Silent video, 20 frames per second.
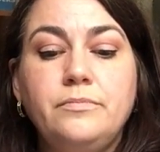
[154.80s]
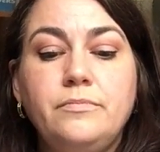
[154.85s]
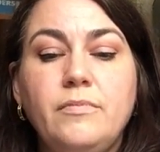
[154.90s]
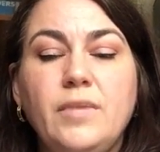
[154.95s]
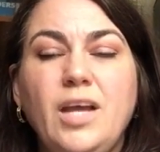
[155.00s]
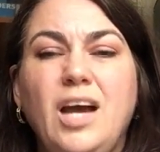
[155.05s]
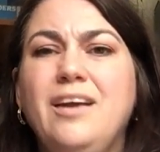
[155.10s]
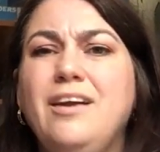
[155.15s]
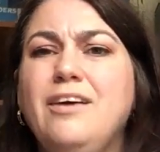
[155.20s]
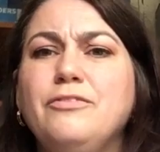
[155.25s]

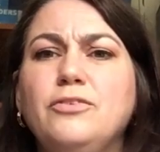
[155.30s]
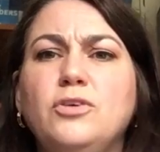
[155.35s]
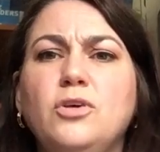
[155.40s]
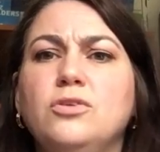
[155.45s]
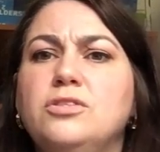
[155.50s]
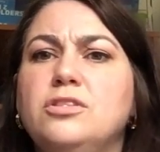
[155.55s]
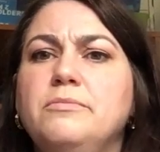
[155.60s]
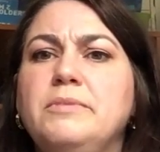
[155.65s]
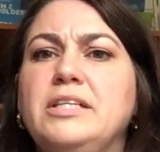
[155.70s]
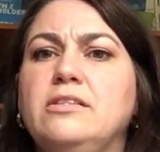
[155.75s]
I've got
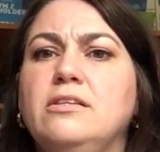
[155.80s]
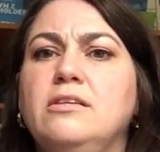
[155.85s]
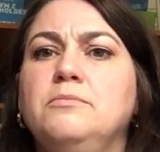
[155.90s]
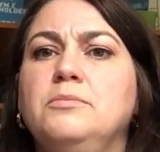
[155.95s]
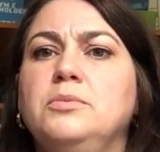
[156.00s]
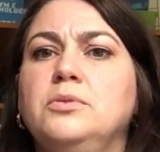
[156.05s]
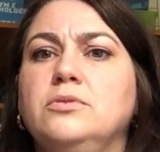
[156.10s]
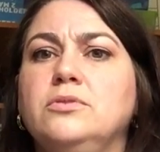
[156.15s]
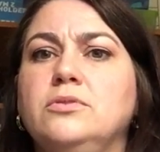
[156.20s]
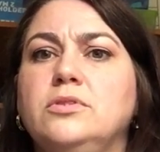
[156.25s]
some
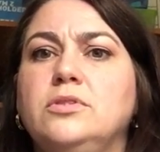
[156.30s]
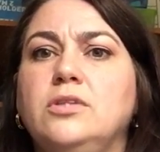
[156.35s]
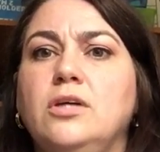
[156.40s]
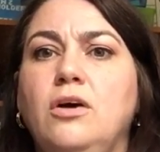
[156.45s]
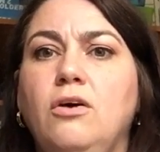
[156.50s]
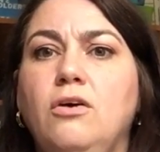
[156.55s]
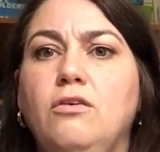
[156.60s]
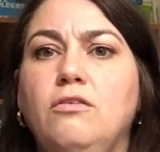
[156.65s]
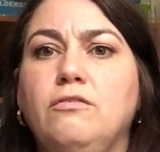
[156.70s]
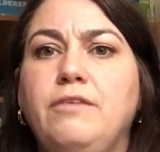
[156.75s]
examples
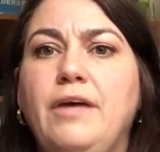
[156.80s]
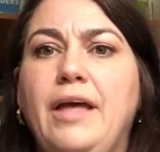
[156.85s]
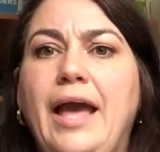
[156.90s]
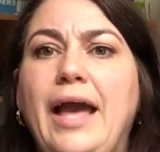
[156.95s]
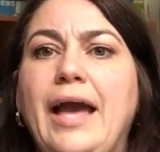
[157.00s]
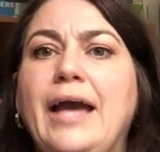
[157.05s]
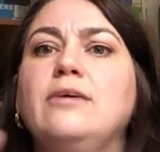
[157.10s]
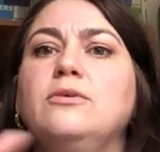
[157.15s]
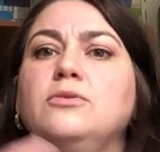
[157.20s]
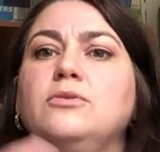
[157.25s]
of
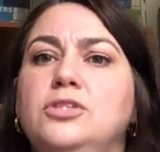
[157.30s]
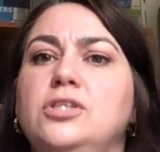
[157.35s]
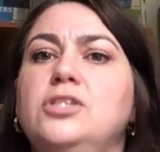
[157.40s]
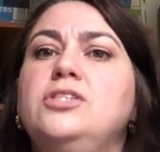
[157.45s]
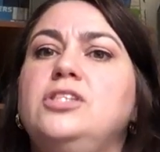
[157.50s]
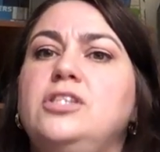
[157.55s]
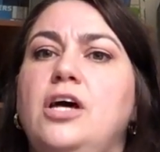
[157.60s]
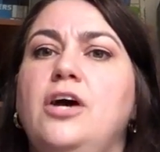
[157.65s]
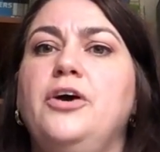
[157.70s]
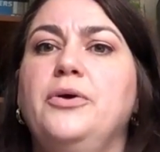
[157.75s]
how to
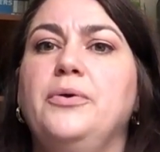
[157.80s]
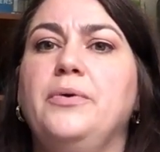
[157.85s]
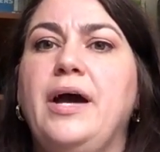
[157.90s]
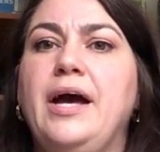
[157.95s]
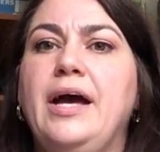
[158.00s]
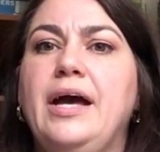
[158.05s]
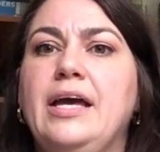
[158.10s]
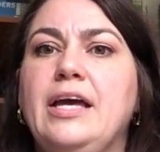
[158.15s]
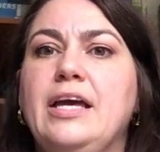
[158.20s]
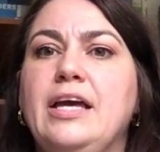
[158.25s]
sew
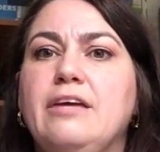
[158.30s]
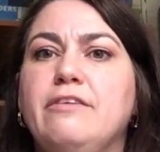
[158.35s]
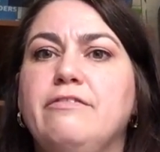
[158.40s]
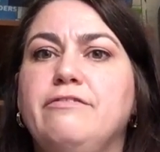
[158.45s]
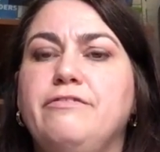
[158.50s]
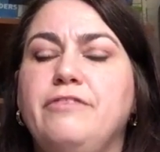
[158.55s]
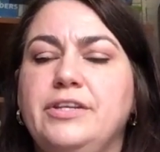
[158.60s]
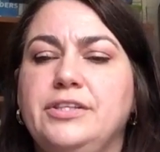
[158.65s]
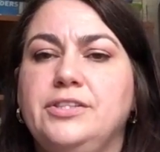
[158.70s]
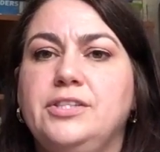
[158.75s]
a
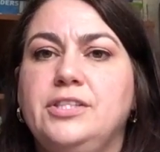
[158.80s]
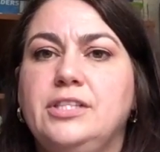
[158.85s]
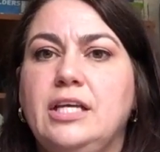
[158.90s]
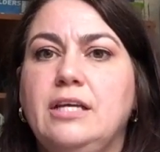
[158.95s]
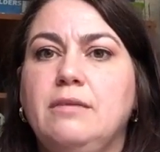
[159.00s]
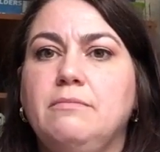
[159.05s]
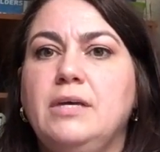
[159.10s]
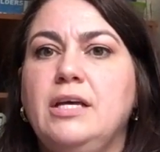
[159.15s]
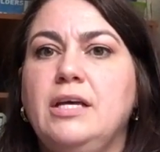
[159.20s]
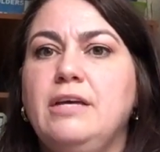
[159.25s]
French
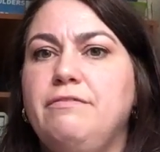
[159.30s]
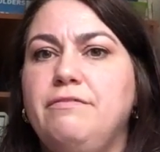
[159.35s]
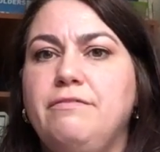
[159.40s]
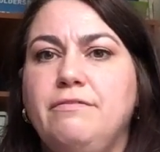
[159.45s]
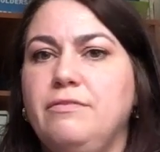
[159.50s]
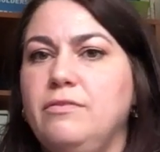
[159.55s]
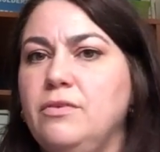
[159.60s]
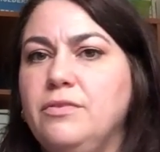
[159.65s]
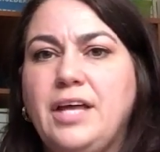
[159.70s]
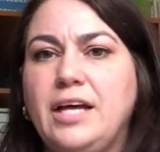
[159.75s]
seam if
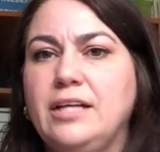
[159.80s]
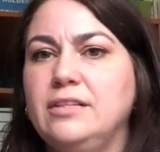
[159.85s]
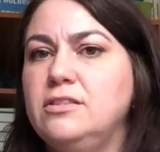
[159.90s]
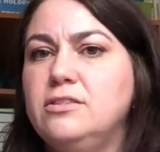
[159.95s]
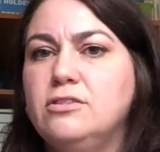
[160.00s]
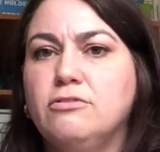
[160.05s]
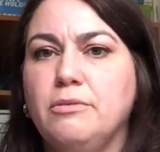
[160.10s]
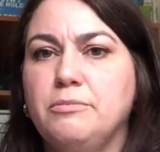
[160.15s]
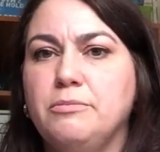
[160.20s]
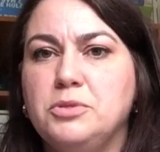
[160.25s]
that
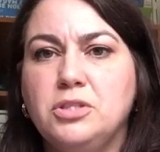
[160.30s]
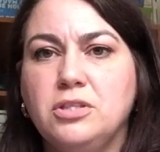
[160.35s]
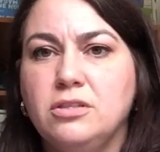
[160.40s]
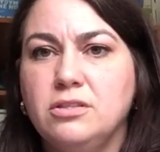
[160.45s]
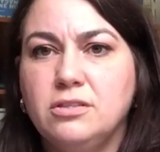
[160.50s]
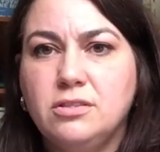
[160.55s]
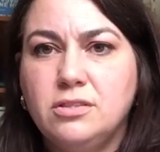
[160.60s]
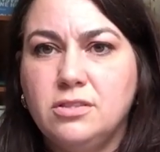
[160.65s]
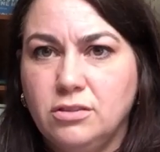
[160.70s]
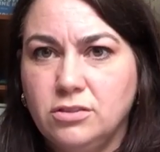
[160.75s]
description
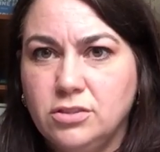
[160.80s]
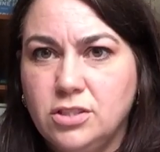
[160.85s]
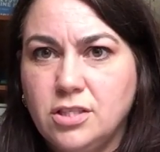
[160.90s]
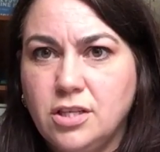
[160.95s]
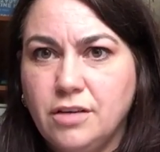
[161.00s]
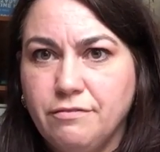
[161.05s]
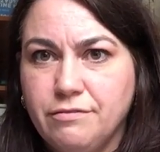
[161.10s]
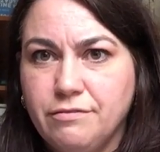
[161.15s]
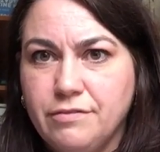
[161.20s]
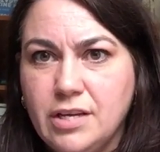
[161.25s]
started
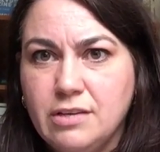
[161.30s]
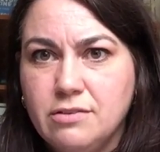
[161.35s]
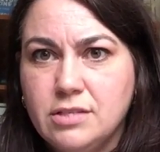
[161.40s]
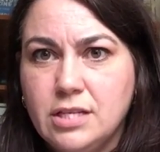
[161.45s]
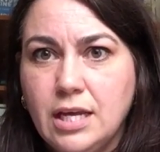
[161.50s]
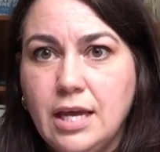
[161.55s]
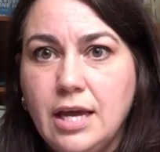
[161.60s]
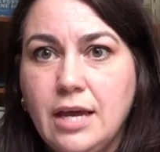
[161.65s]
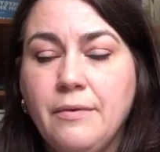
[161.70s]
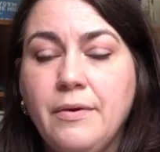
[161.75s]

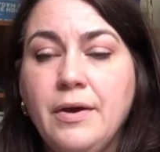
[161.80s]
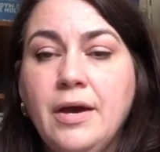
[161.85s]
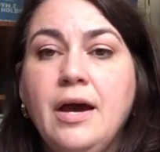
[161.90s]
confusing you.